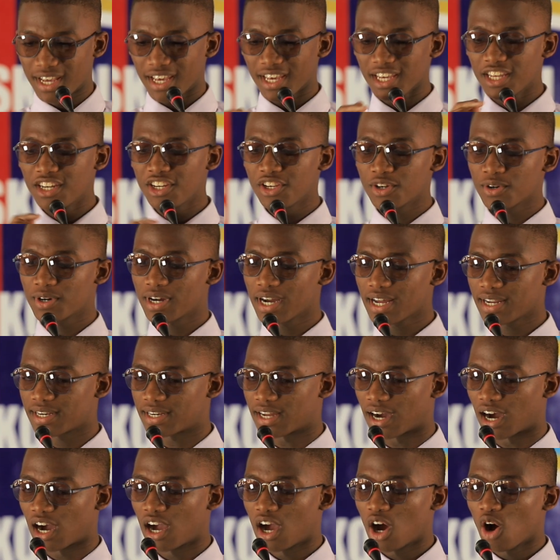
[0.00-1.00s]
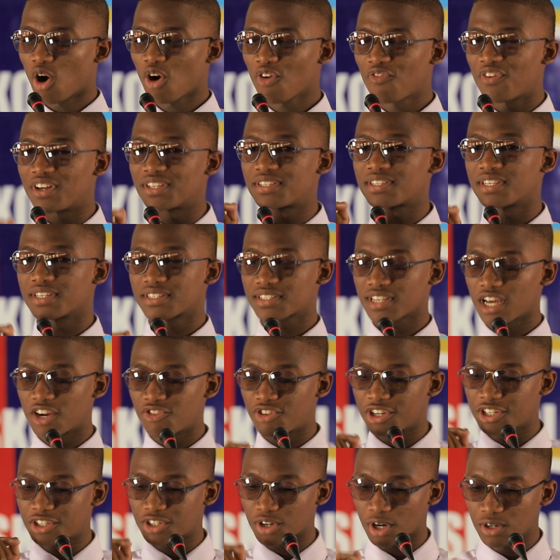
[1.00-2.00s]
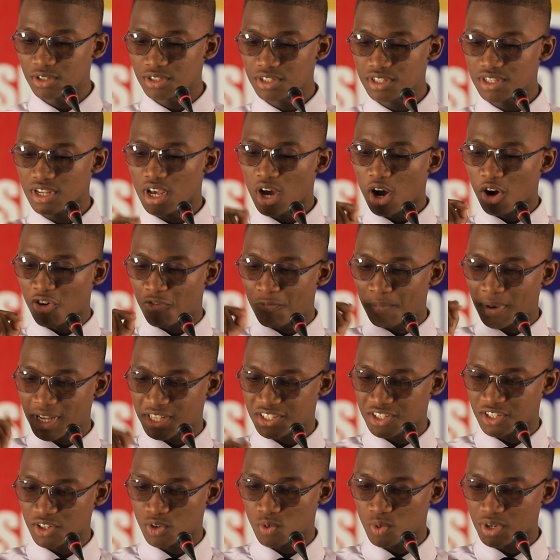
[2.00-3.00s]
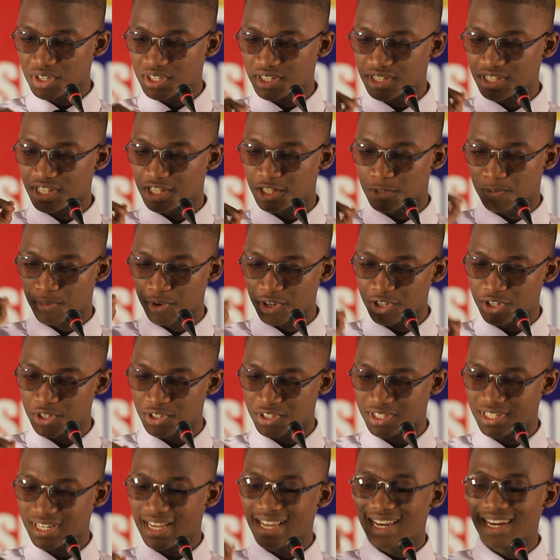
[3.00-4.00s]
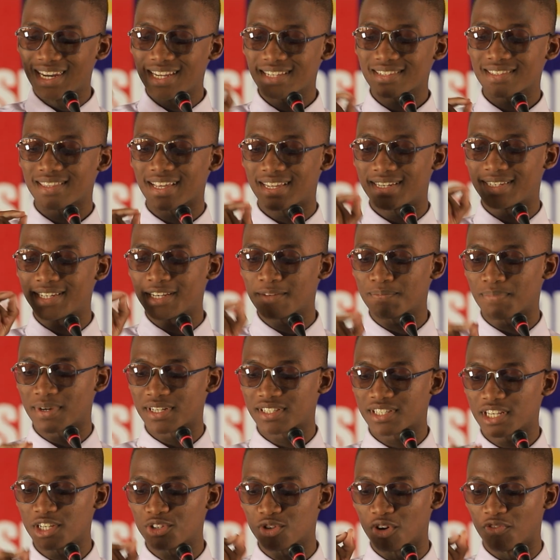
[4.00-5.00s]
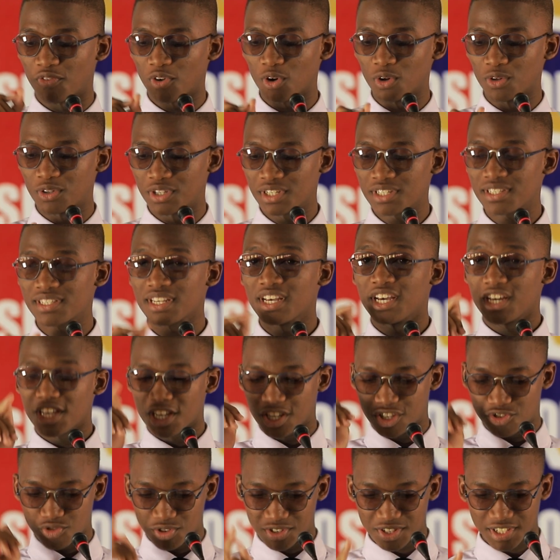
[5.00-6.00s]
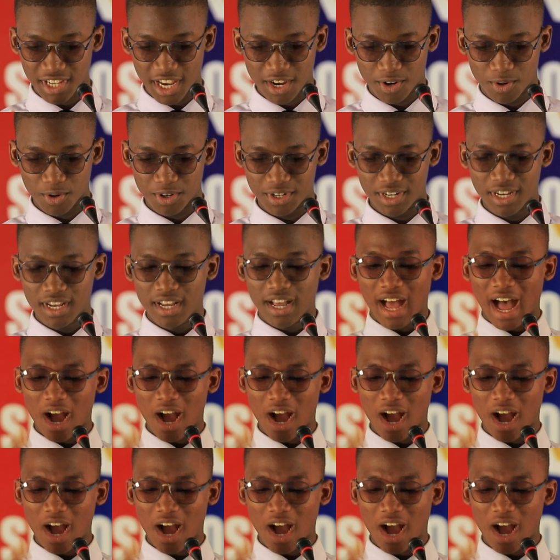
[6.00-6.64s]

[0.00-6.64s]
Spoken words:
In Uganda, over 600 tons of plastic waste is produced. Less than 10% of all this is recycled.